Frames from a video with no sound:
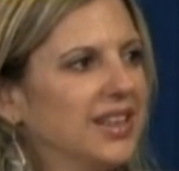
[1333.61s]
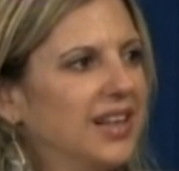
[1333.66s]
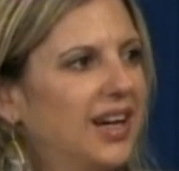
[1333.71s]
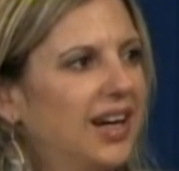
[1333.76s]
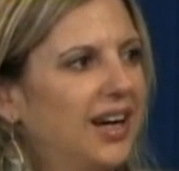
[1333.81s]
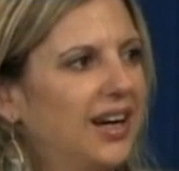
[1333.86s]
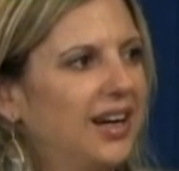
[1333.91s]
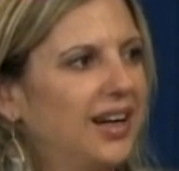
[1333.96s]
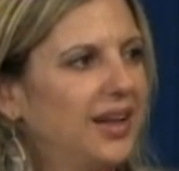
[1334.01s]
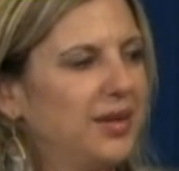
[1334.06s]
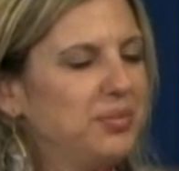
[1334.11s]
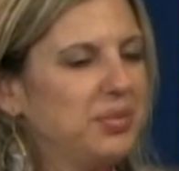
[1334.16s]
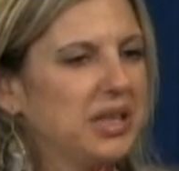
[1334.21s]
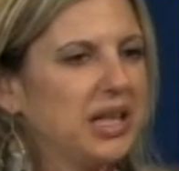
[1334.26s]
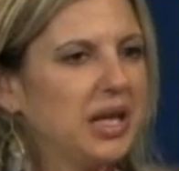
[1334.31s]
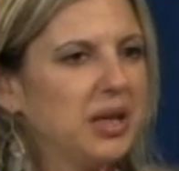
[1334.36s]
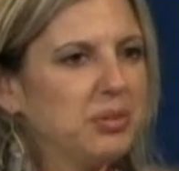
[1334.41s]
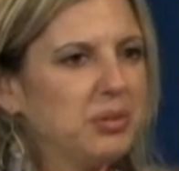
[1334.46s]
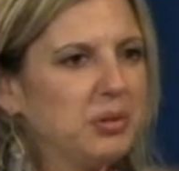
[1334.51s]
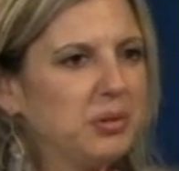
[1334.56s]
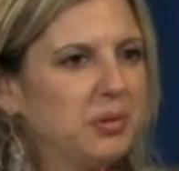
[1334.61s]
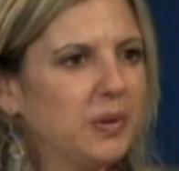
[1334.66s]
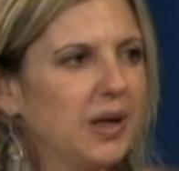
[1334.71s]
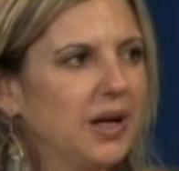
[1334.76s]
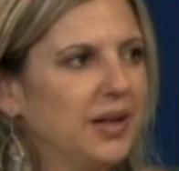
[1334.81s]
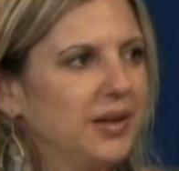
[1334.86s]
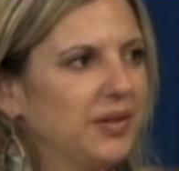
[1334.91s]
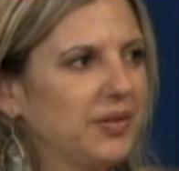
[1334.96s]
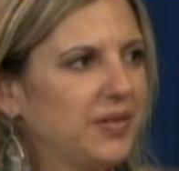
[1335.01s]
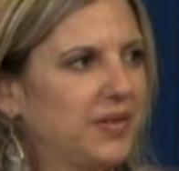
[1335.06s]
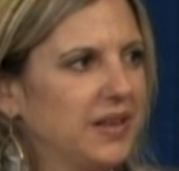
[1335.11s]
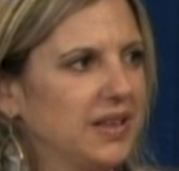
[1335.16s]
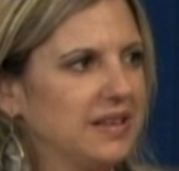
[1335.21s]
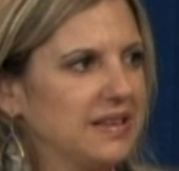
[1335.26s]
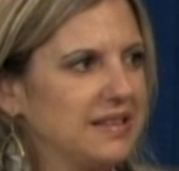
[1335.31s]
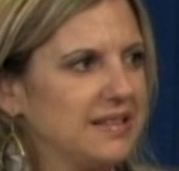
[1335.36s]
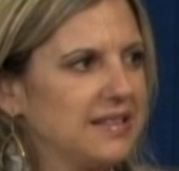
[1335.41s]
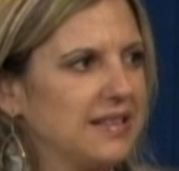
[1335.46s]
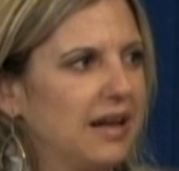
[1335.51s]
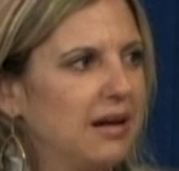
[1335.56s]
I became a wife and a
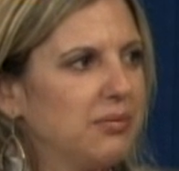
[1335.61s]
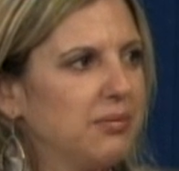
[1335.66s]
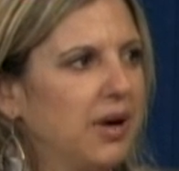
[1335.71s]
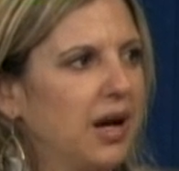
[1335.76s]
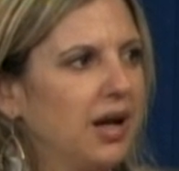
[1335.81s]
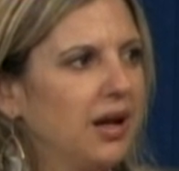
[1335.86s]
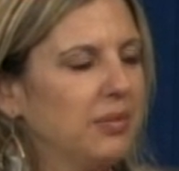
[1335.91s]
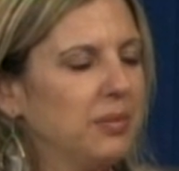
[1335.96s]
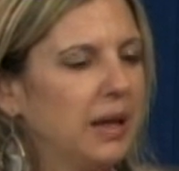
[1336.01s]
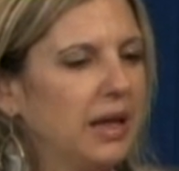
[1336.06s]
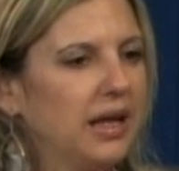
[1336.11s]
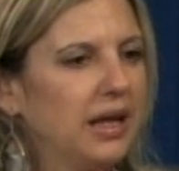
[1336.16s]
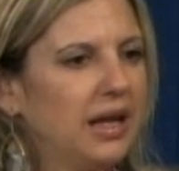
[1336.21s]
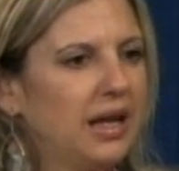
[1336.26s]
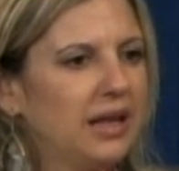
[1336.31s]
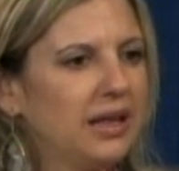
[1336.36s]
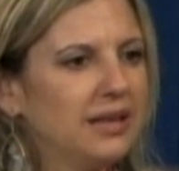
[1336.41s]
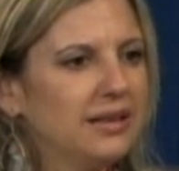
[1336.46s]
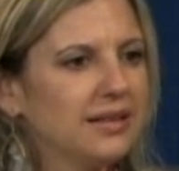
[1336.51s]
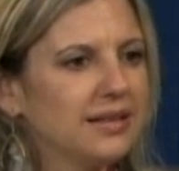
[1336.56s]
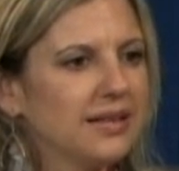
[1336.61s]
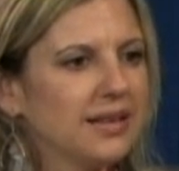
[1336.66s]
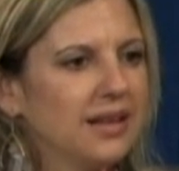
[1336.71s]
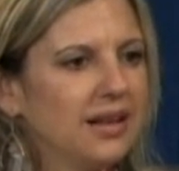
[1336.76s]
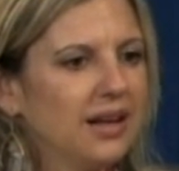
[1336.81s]
stepmom, and